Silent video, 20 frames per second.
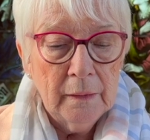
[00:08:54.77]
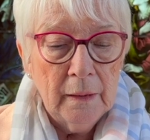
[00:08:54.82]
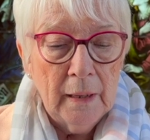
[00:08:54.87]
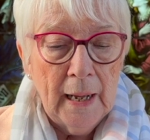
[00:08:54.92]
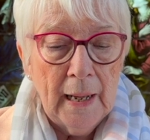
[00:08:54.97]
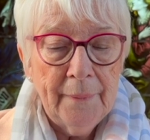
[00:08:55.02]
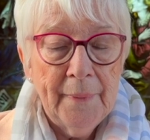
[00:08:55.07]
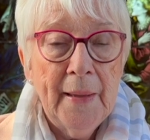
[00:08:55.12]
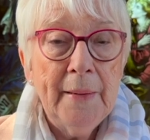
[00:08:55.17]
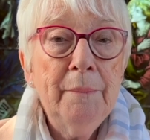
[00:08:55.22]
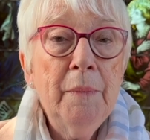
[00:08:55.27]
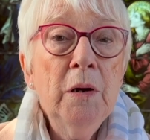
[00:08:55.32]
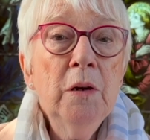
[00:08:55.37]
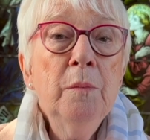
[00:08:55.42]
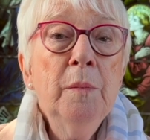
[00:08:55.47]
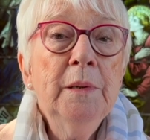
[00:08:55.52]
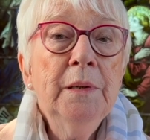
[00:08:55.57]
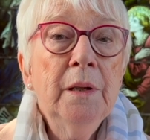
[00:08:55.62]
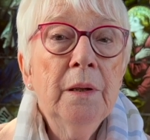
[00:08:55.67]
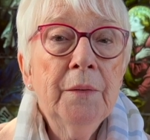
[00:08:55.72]
At that
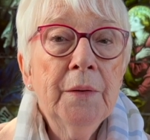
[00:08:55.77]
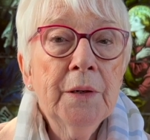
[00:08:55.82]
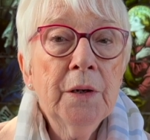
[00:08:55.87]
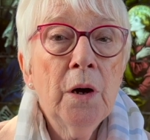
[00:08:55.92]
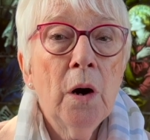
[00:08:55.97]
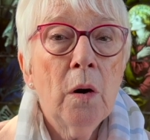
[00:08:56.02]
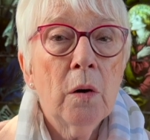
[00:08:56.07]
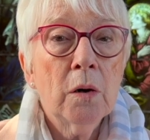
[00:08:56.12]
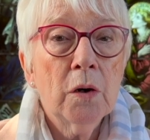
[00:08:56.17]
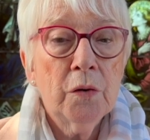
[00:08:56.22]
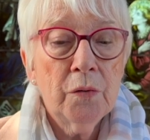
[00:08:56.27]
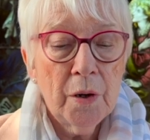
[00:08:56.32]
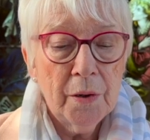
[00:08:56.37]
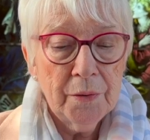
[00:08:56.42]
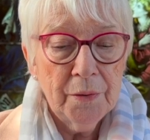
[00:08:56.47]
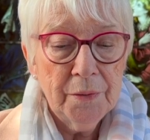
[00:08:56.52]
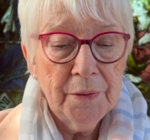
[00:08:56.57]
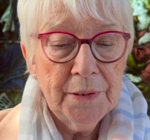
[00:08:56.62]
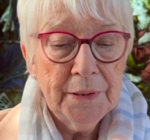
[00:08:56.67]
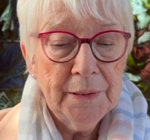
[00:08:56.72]
moment, the cock
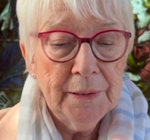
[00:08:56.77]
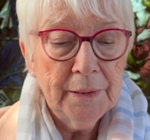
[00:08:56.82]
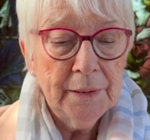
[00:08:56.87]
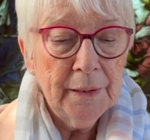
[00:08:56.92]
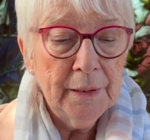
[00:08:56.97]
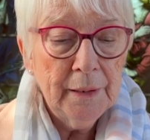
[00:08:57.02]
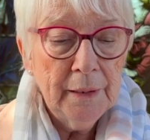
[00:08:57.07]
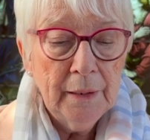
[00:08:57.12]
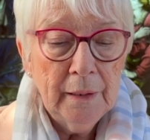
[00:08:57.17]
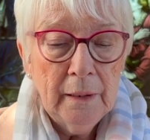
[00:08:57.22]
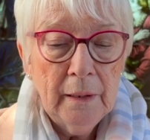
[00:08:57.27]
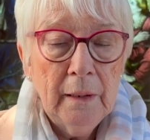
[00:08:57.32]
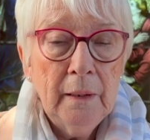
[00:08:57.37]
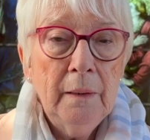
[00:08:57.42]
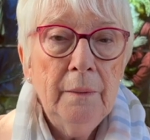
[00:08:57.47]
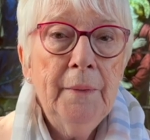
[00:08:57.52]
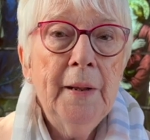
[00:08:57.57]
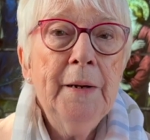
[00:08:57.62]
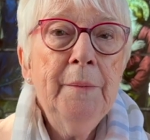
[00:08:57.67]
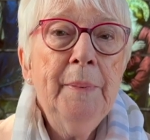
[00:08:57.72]
crowed.
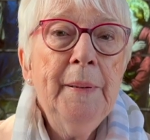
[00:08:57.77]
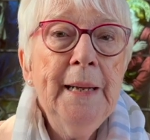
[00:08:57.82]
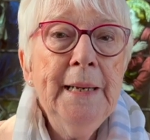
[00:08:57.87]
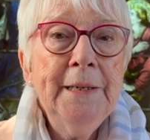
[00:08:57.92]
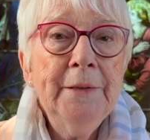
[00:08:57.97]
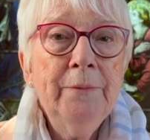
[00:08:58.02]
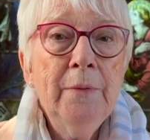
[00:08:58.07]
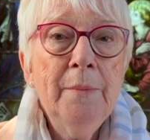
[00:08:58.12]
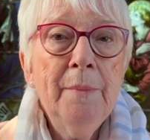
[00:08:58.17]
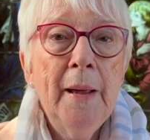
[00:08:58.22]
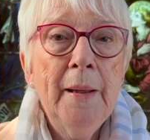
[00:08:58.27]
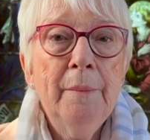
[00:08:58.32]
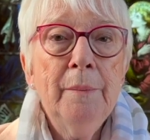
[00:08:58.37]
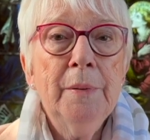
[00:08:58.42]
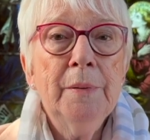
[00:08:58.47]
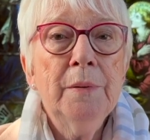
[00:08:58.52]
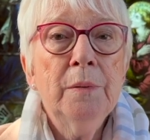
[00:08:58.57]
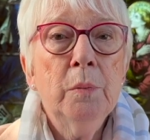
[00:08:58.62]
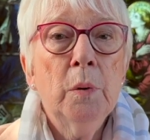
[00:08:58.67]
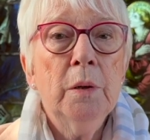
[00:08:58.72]
Then Peter
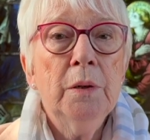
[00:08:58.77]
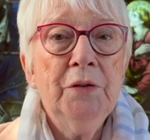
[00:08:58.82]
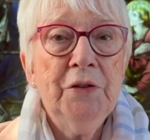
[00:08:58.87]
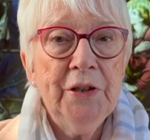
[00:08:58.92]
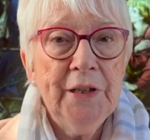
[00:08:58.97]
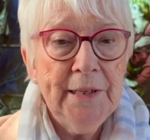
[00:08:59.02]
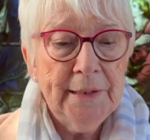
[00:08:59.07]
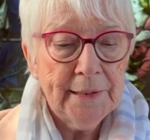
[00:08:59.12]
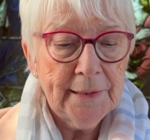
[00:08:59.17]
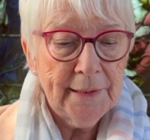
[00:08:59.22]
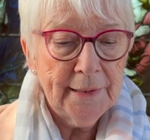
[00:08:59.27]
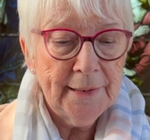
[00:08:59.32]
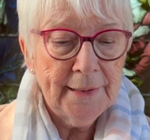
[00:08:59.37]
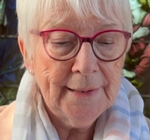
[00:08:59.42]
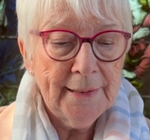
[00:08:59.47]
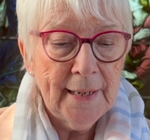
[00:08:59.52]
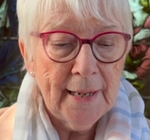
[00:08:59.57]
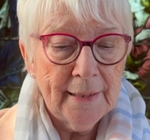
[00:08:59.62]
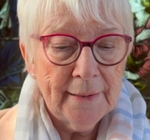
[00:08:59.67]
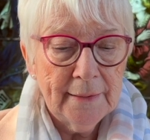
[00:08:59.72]
remembered what Jesus had
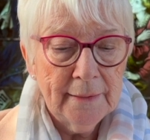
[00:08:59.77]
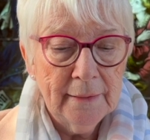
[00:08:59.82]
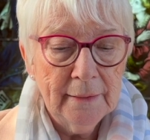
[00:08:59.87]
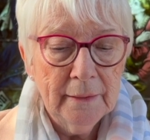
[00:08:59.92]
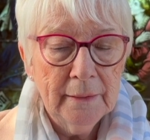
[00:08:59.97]
said.